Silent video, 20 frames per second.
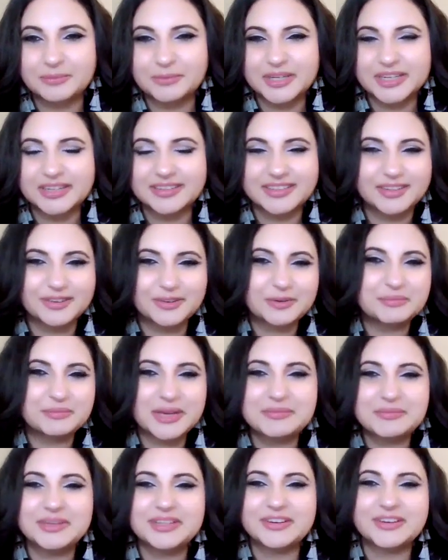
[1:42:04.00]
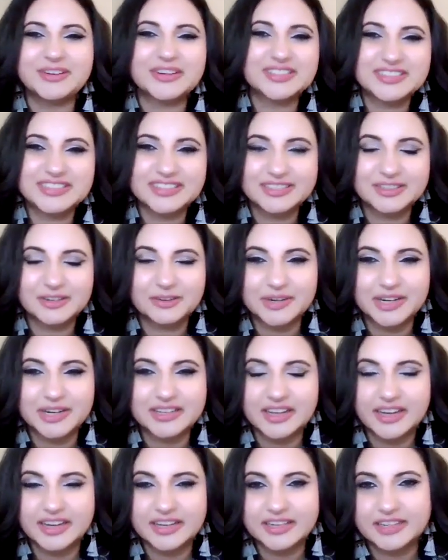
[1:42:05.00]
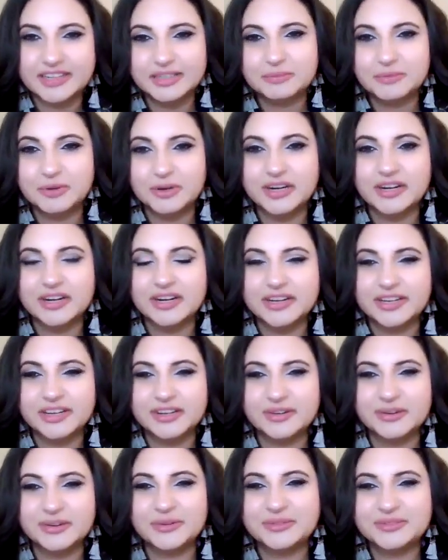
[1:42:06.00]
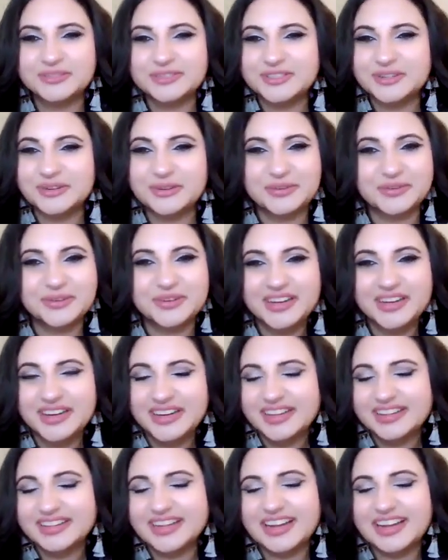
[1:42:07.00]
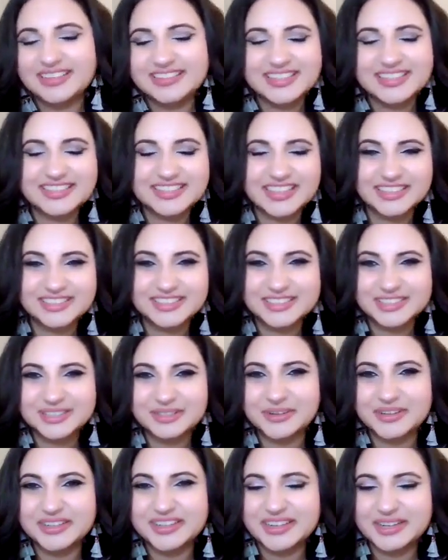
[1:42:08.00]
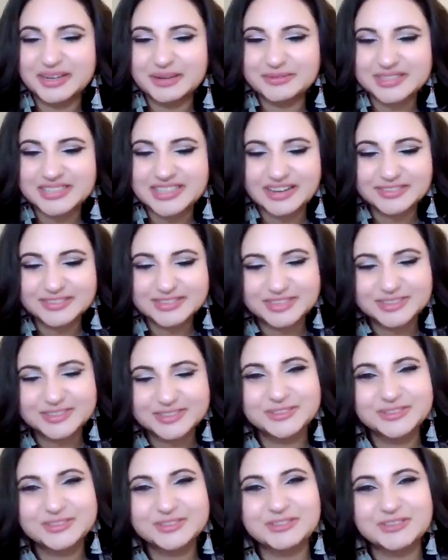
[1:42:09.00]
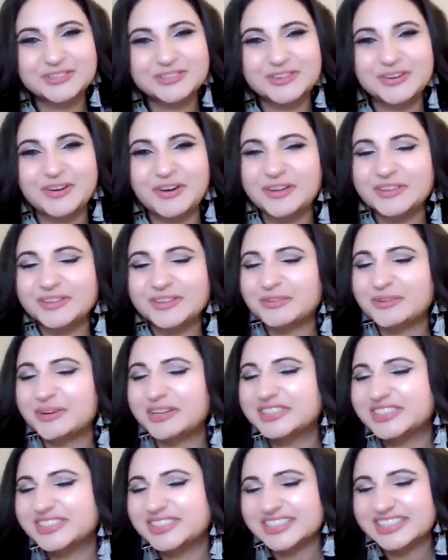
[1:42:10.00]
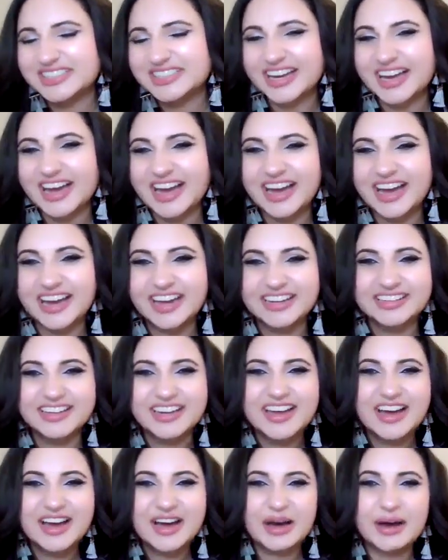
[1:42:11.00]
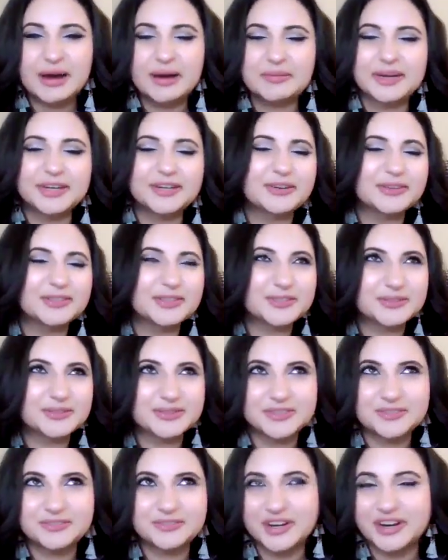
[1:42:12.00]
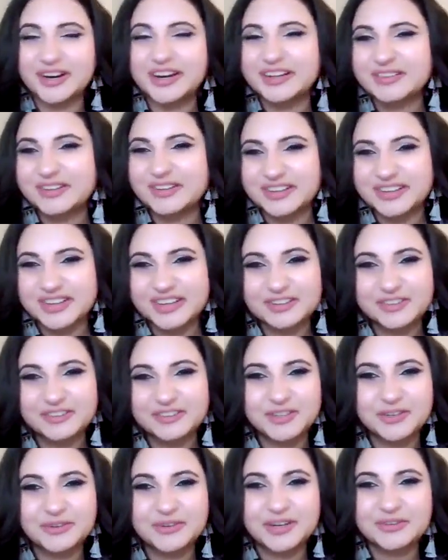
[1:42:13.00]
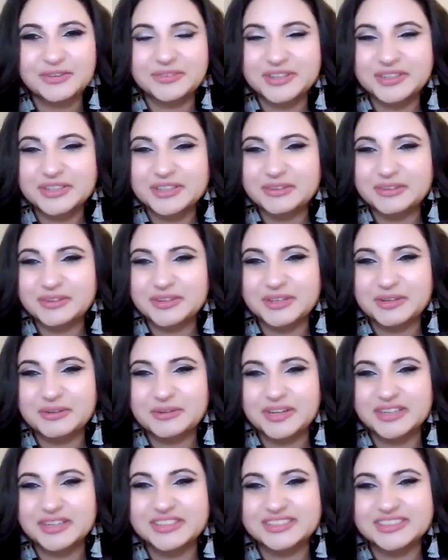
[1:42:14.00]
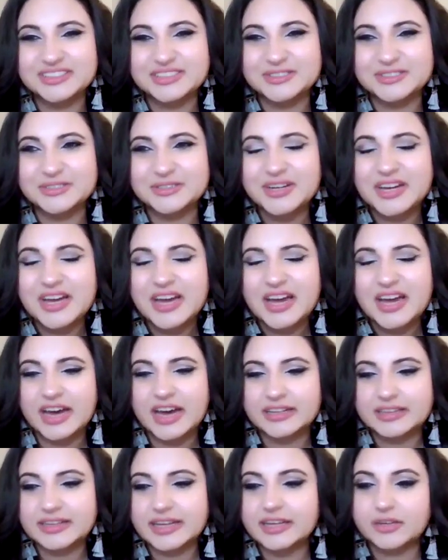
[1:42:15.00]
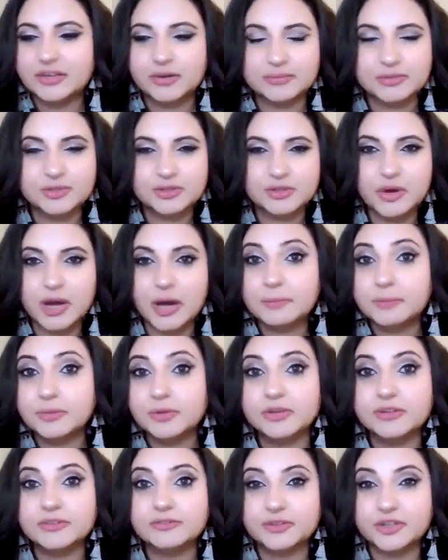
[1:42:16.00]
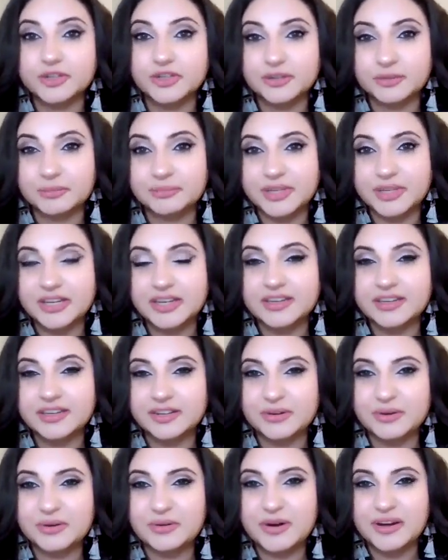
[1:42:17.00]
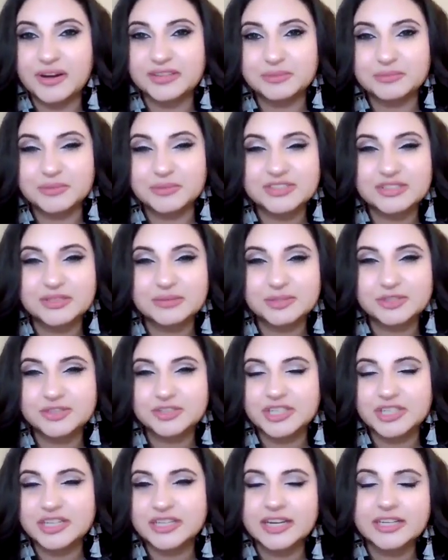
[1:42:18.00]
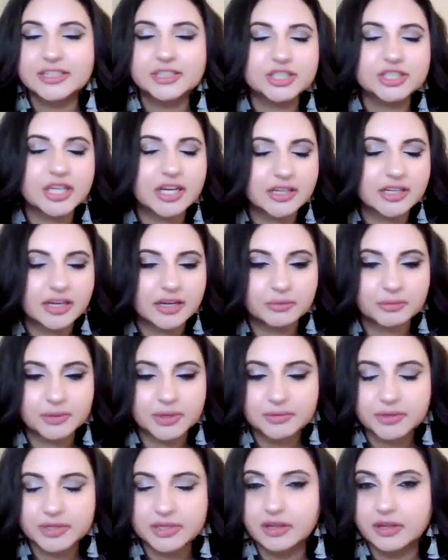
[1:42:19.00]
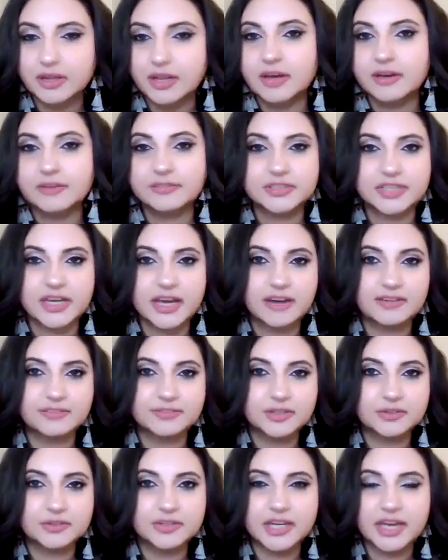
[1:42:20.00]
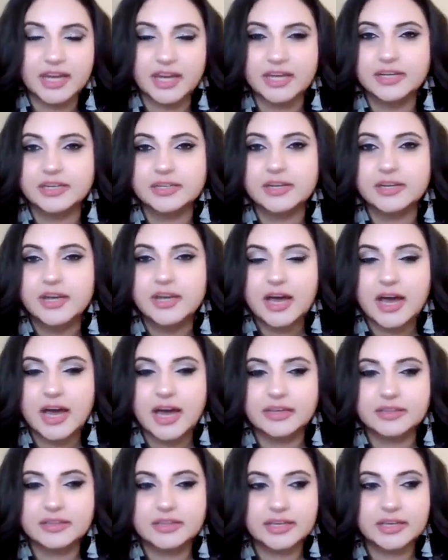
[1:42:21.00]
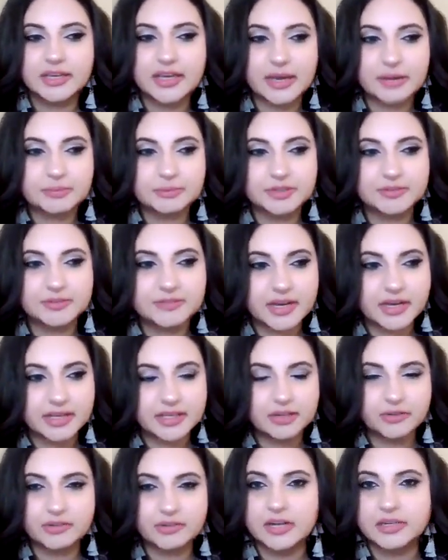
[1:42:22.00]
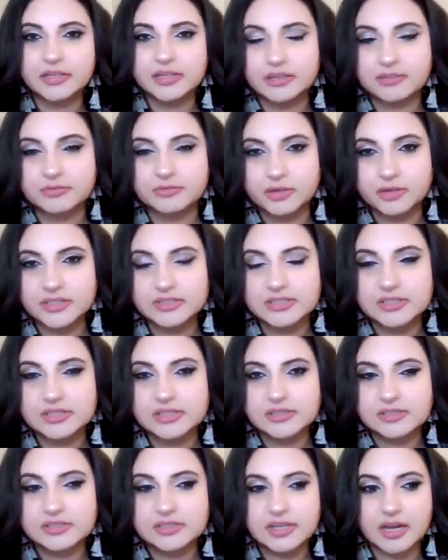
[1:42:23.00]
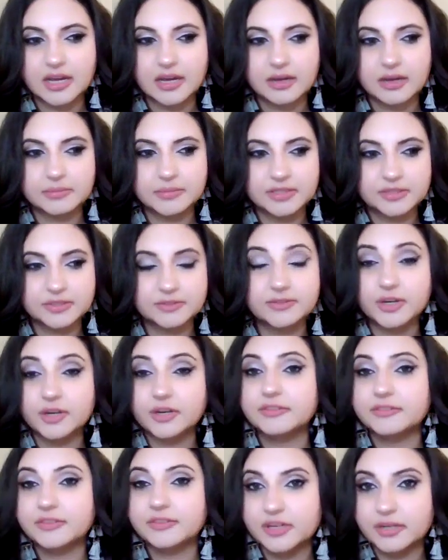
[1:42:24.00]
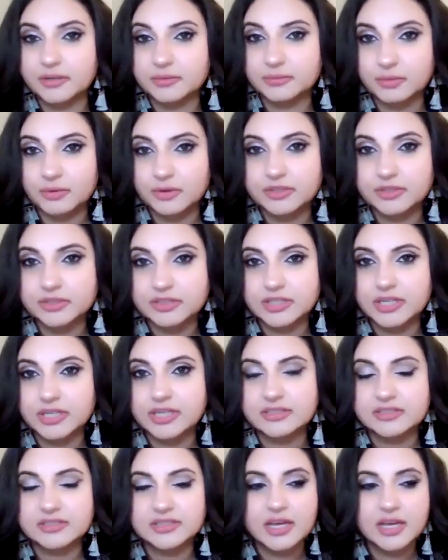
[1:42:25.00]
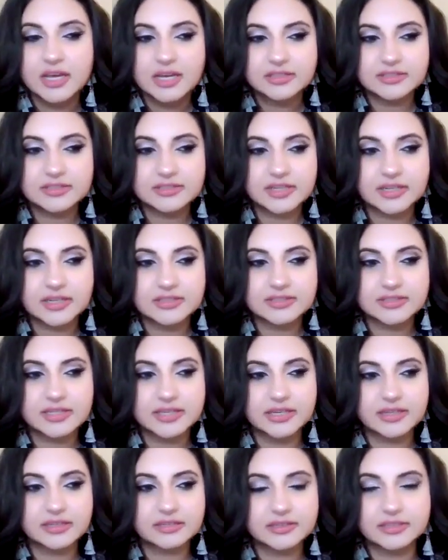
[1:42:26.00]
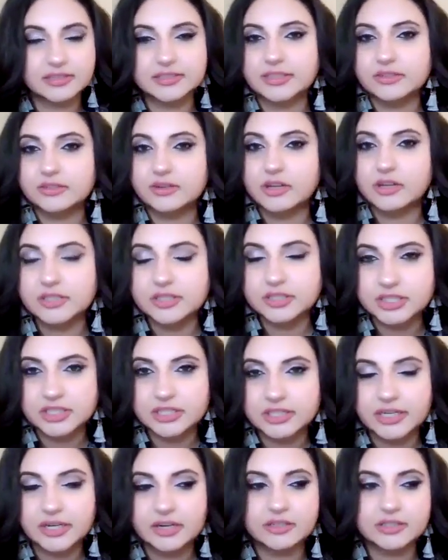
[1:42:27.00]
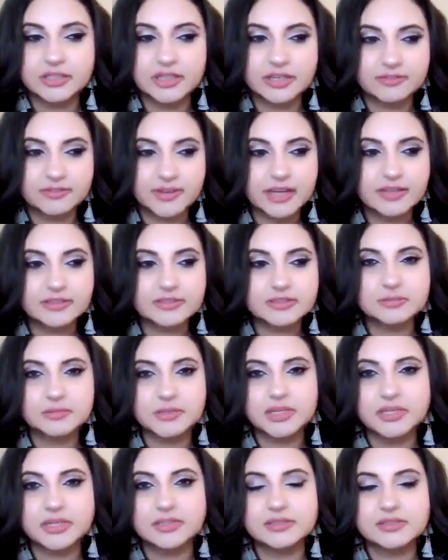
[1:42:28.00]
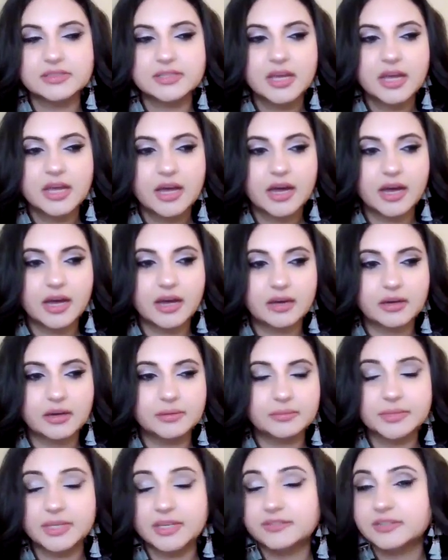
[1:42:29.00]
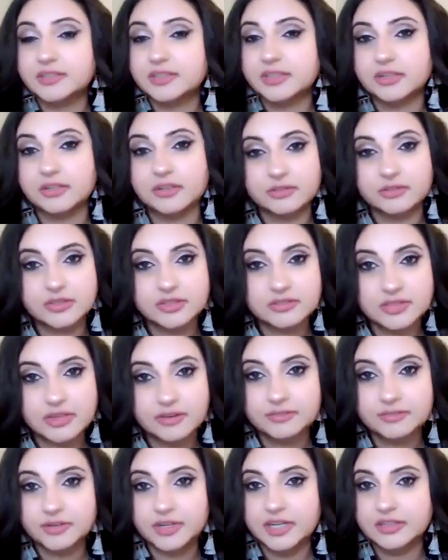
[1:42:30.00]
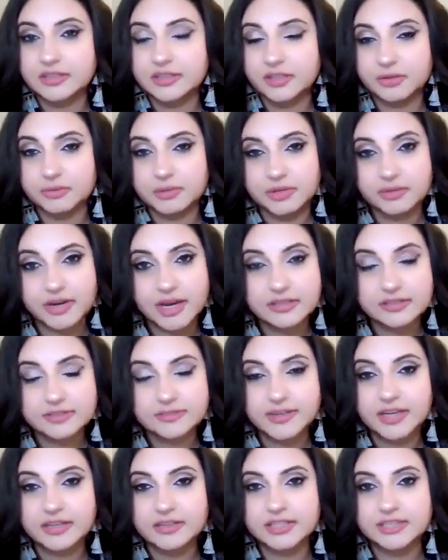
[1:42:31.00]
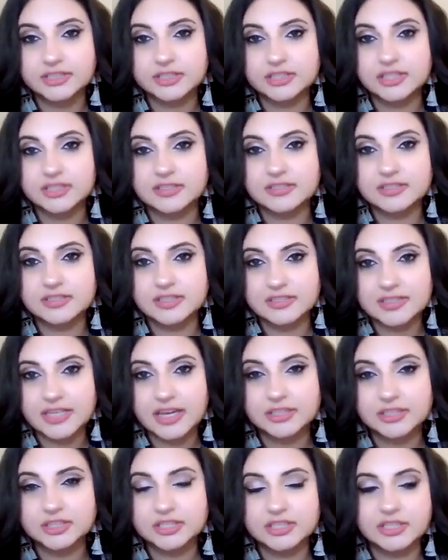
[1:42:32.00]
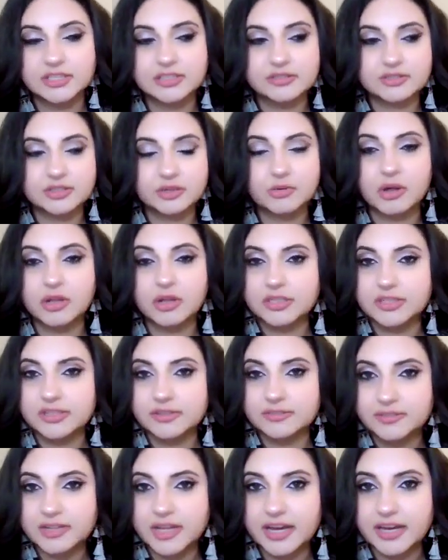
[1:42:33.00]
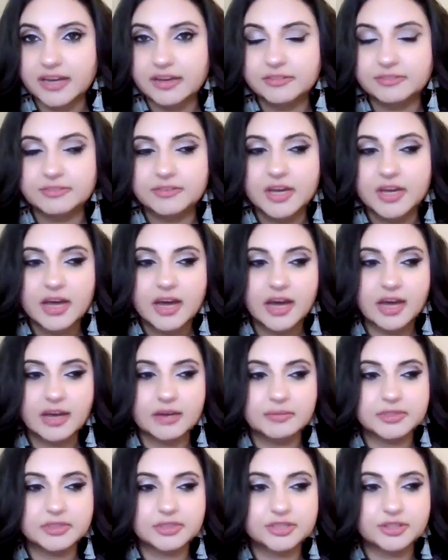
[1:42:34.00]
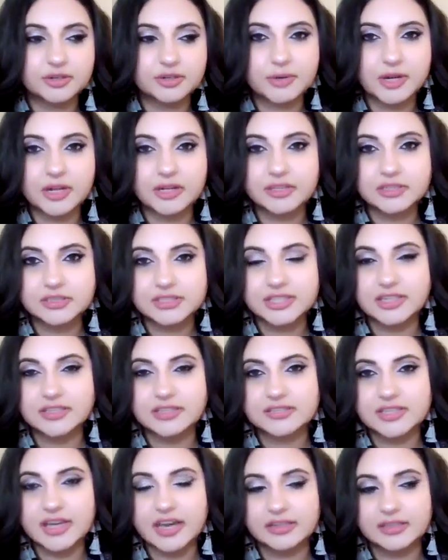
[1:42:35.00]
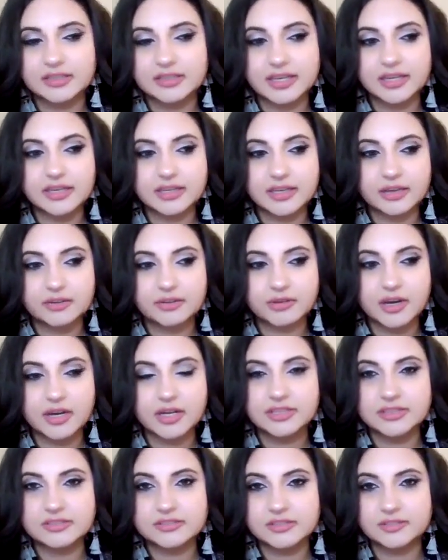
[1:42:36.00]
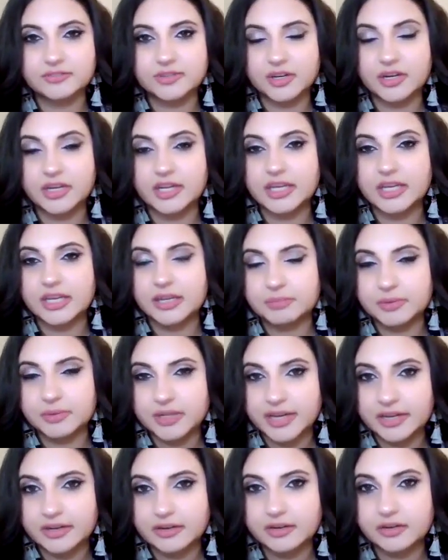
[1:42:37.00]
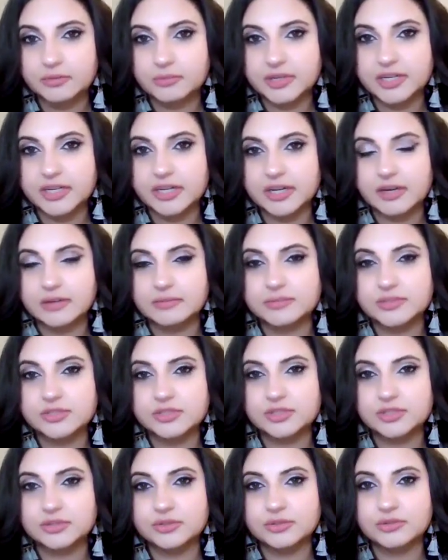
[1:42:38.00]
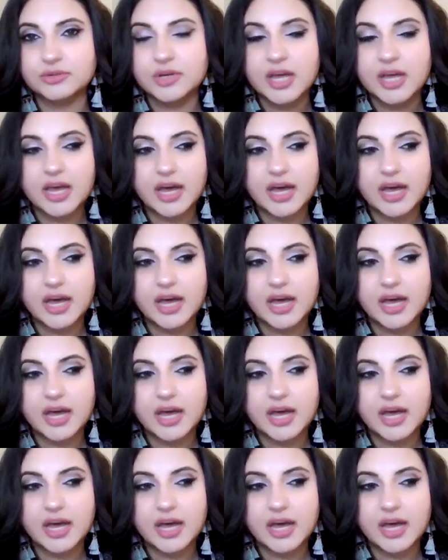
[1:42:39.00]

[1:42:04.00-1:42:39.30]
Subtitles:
maybe there isn't a red line anymore. So that's essentially what it comes down to. Those are all the questions I had. I know this was a very long interview. I really, really wanted to thank you. I'm so humbled for you to be, on the Muslim street. Inshallah, we would love to have you again. I think amplifying Iranian voices is very, very important to us, discussing the technology there, the advancements, even, the suffering, the human rights violations, the sanctions, the quality of life, the geopolitics. I think Iran is a very key player when it comes to